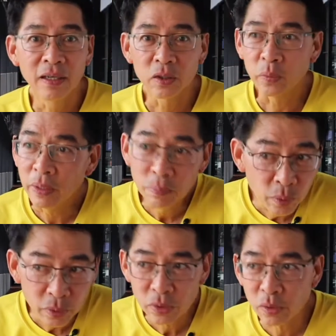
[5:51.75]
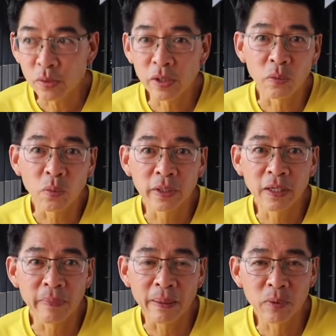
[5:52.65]
The wind blows through a
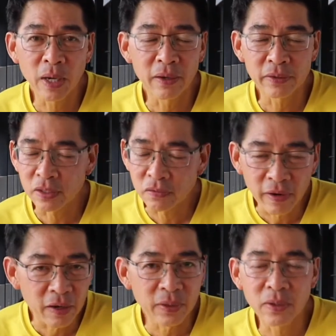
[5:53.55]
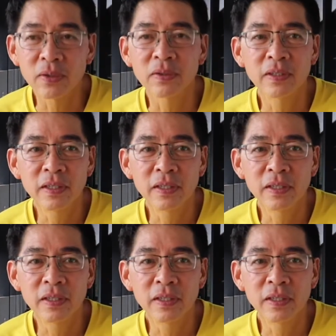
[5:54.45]
wooden bamboo house. It's very cold.